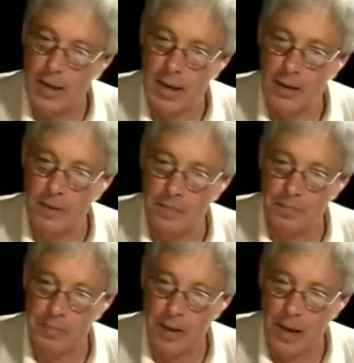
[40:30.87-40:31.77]
Now,
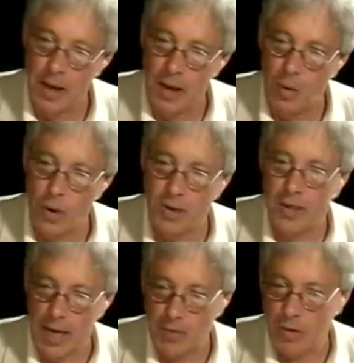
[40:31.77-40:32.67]
when
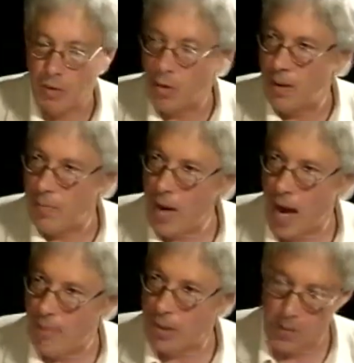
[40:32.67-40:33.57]
she came to draw her
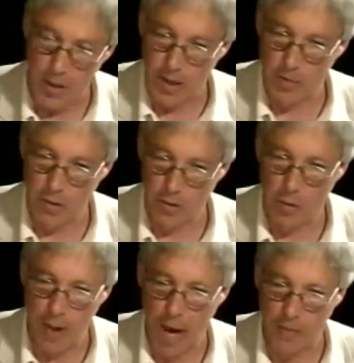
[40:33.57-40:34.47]
map, because we asked them to
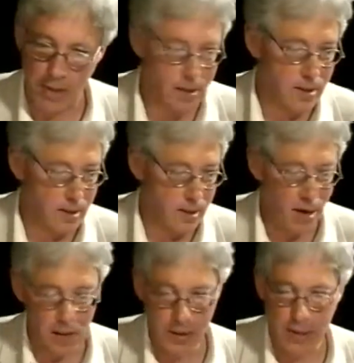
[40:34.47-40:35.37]
draw maps and to
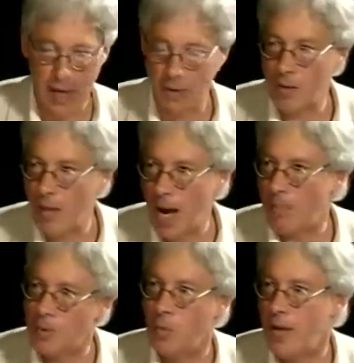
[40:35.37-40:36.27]
kind of indicate on the
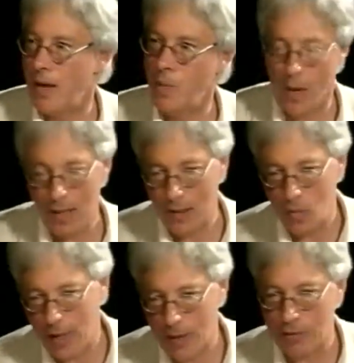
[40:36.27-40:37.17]
maps where they
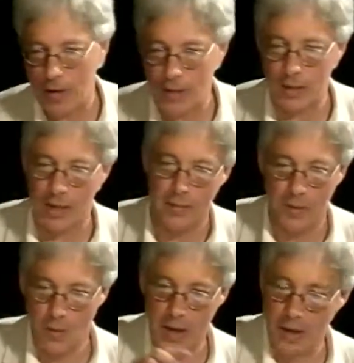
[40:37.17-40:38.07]
went and where their friends
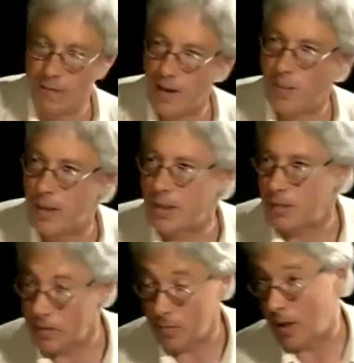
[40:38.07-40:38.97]
lived and where their
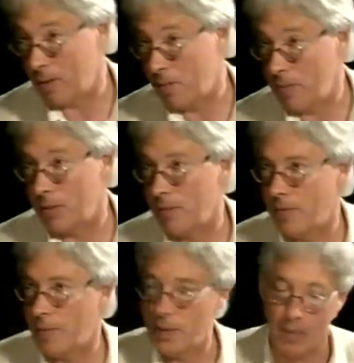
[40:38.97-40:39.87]
family, you know, other members of
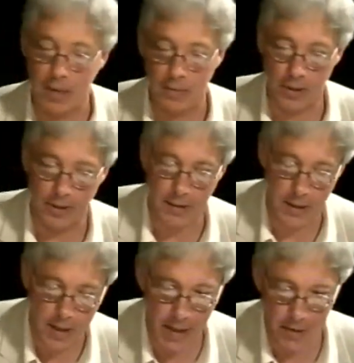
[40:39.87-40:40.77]
their family might have
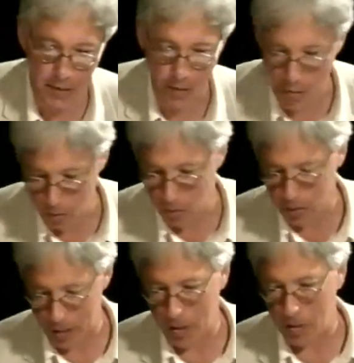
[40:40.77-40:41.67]
lived in the area
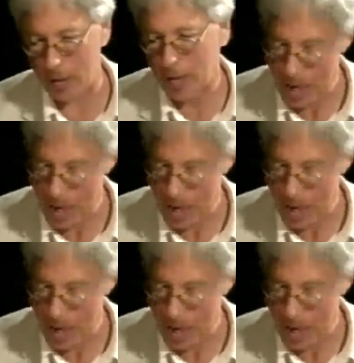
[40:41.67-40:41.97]
or so on,